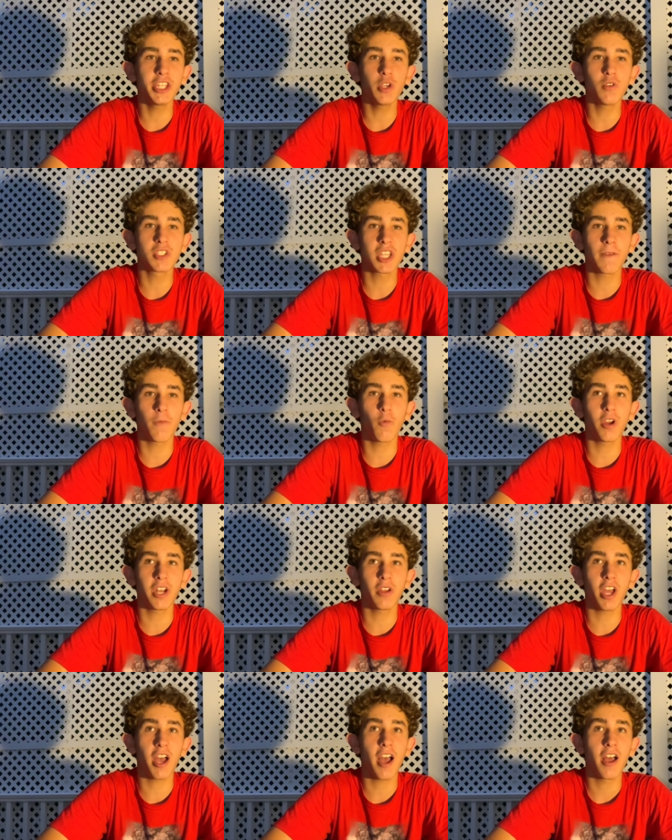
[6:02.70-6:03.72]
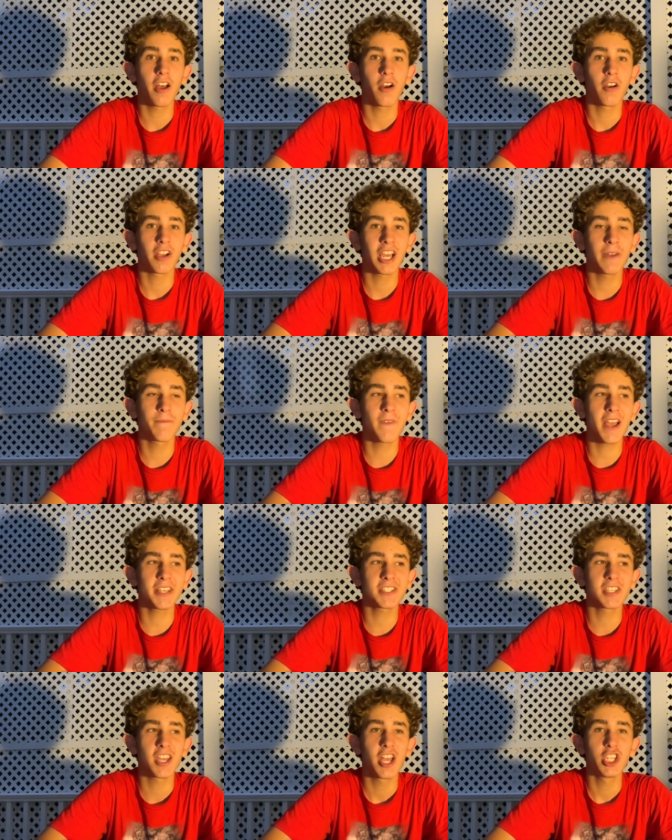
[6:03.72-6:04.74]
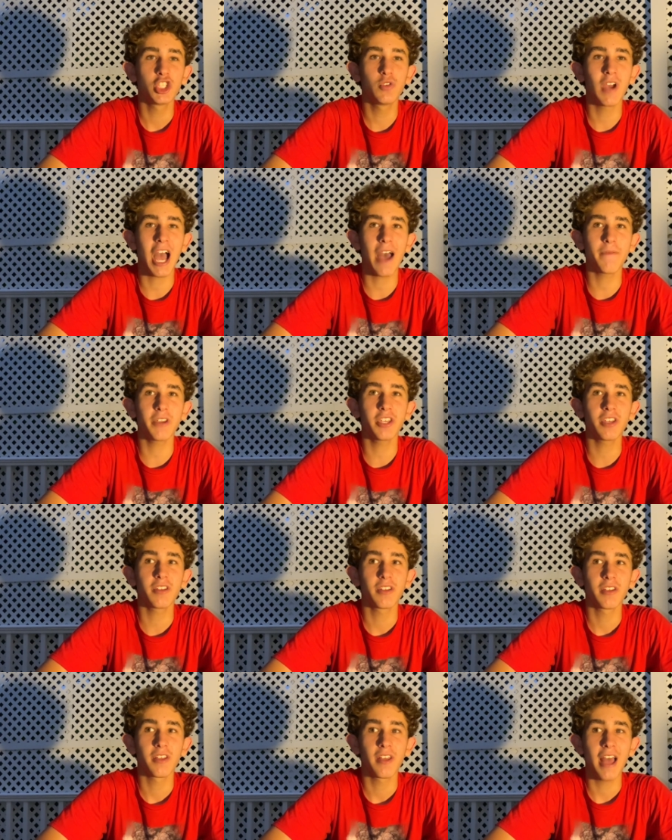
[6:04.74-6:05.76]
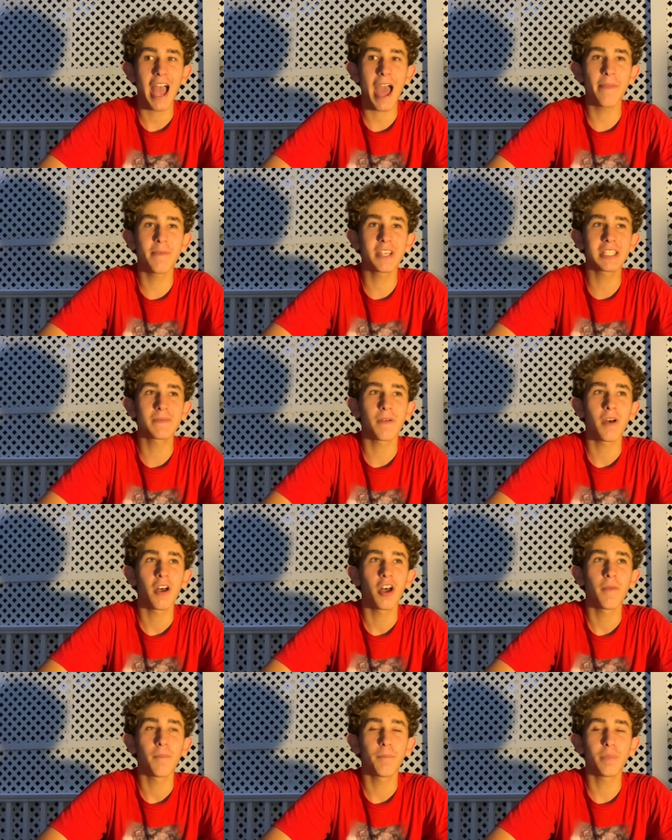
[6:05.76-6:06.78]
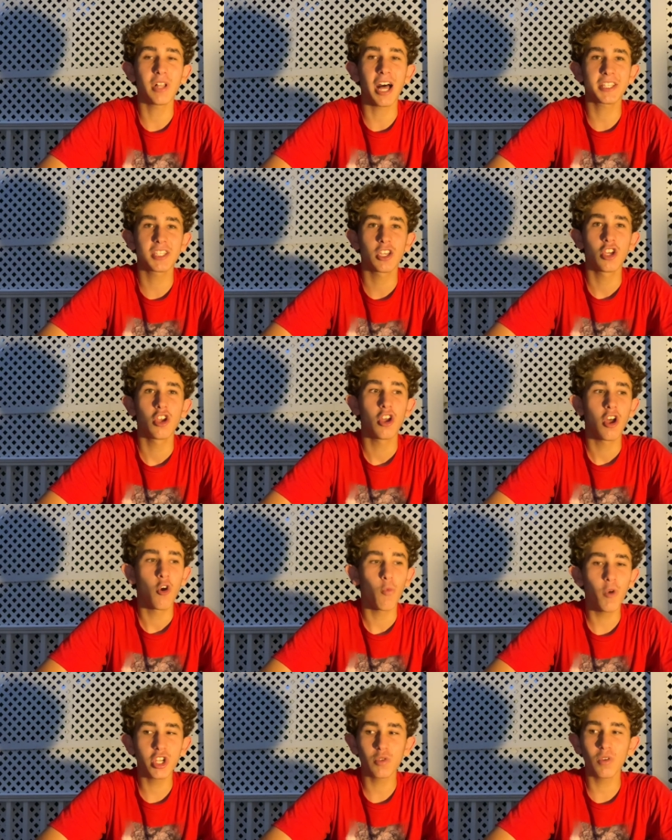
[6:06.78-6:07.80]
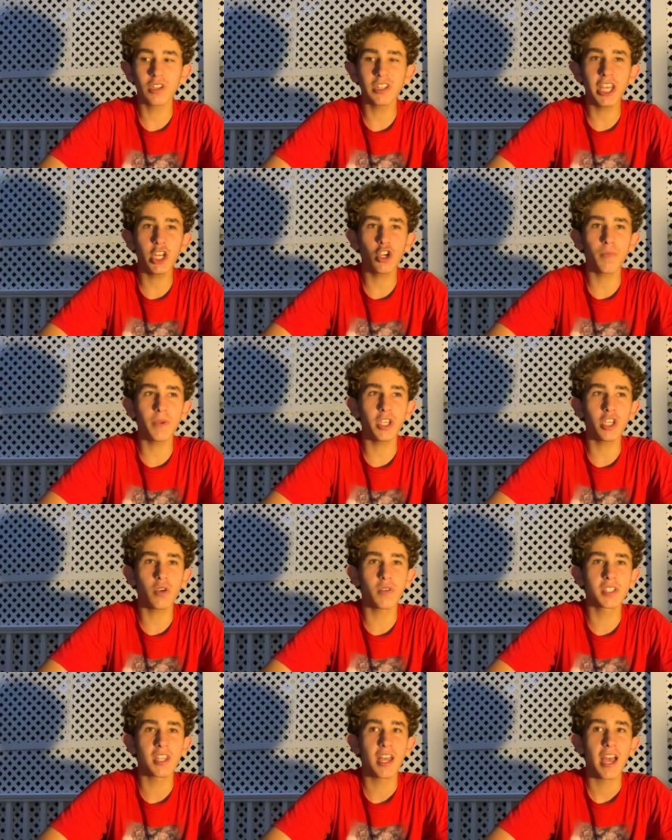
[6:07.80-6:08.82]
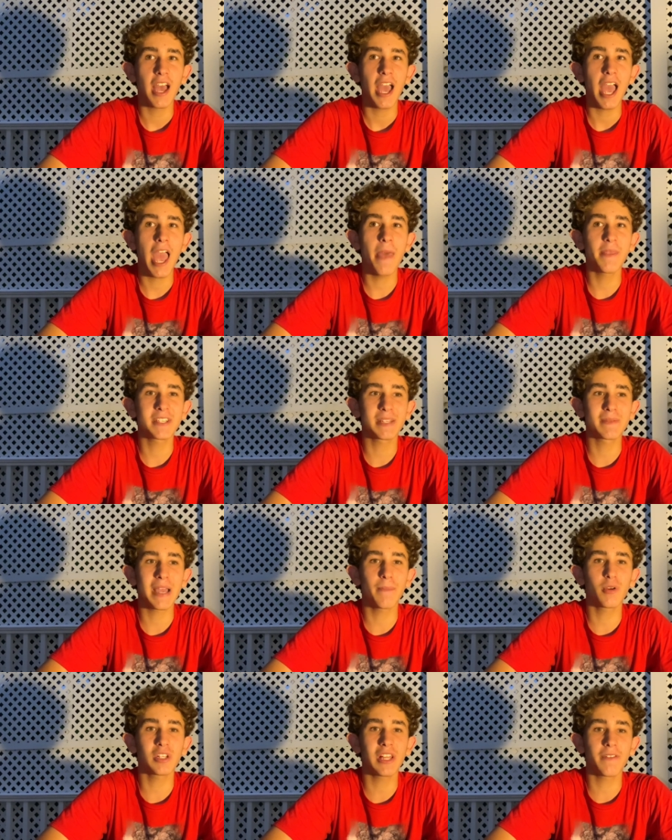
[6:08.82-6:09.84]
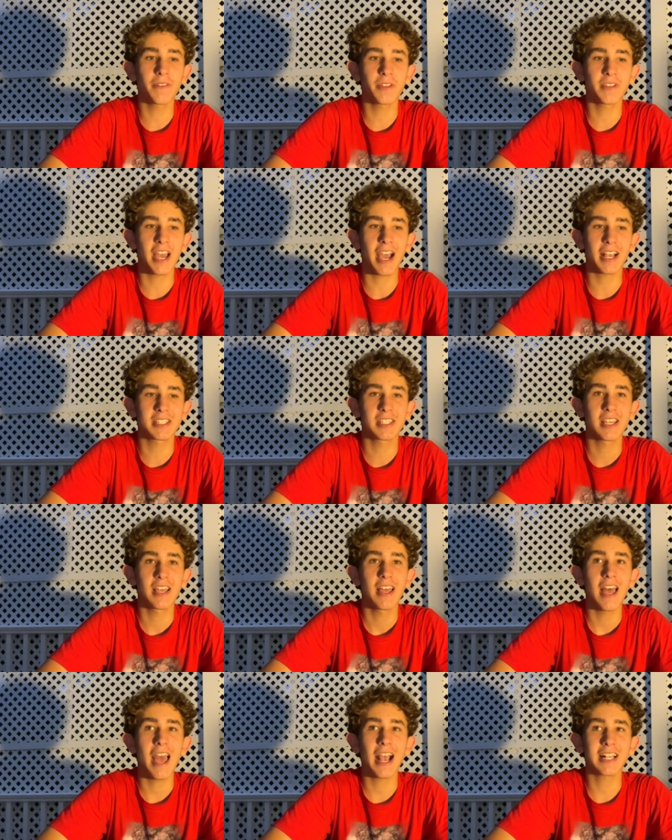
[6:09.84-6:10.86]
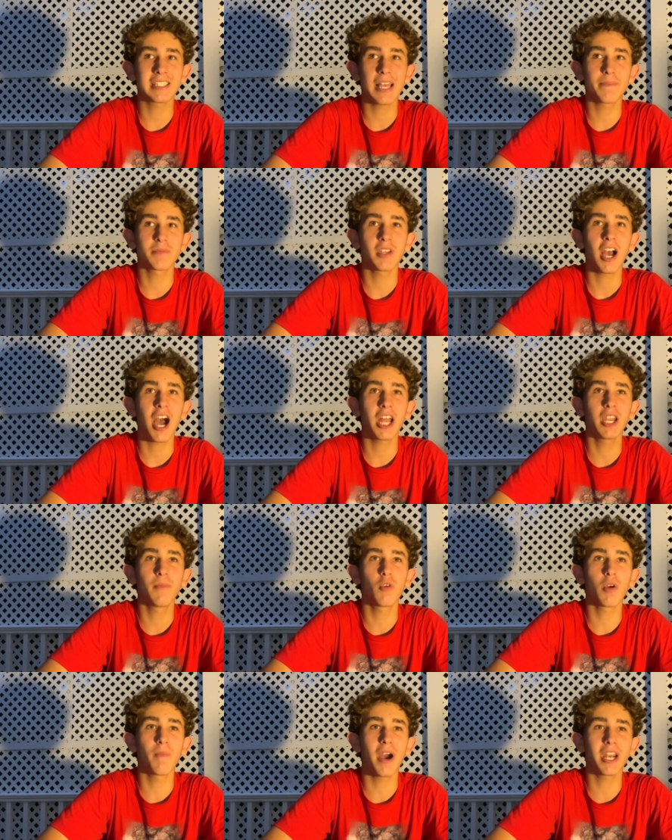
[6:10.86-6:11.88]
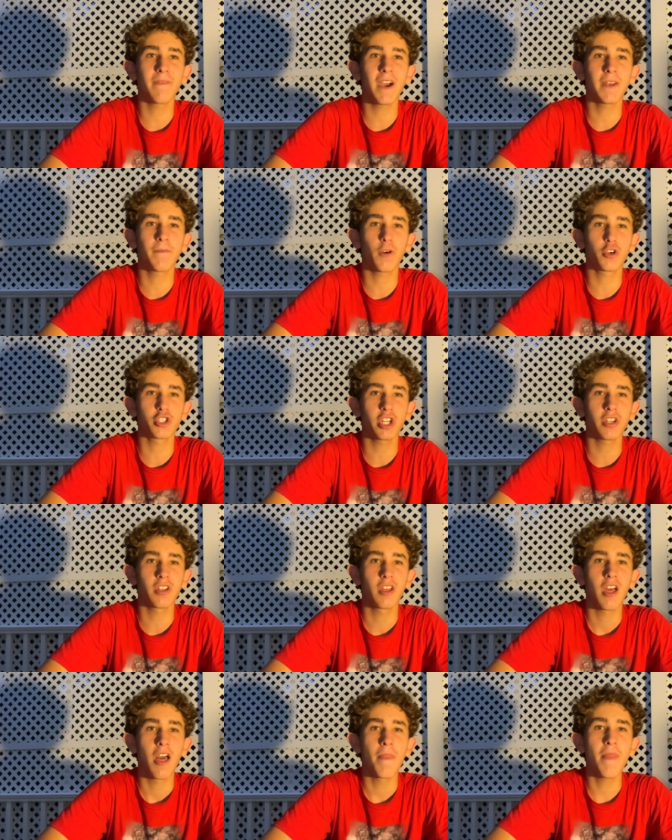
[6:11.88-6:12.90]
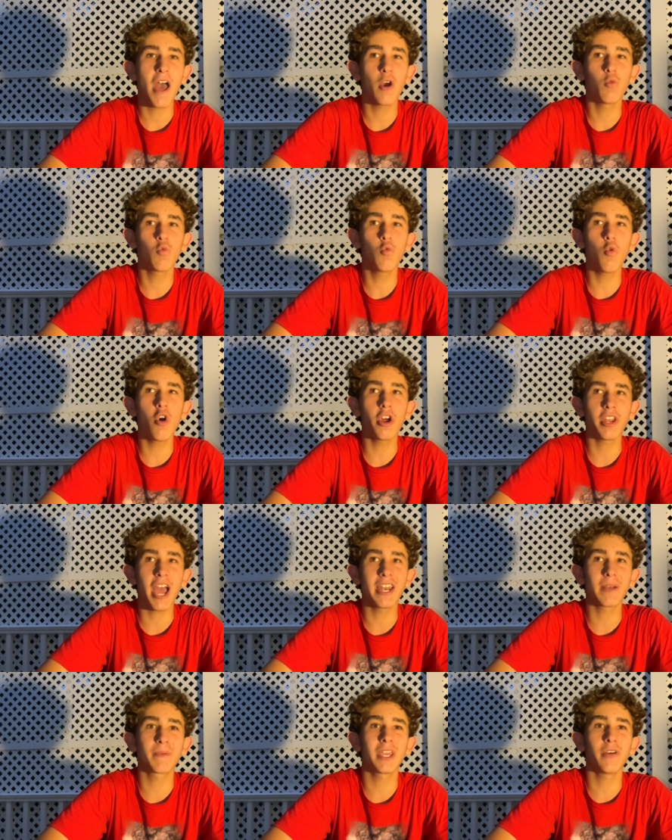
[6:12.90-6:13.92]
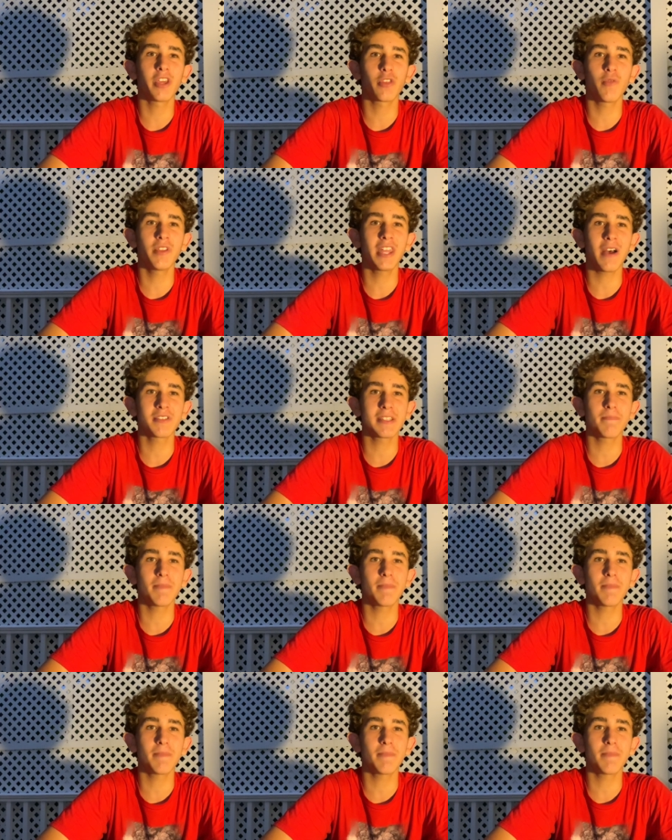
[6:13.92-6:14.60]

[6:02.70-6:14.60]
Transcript: Yusuf would confess to having had this plot, which would later be used in the September 11th attacks, except on a more modified version that would end up killing 3,000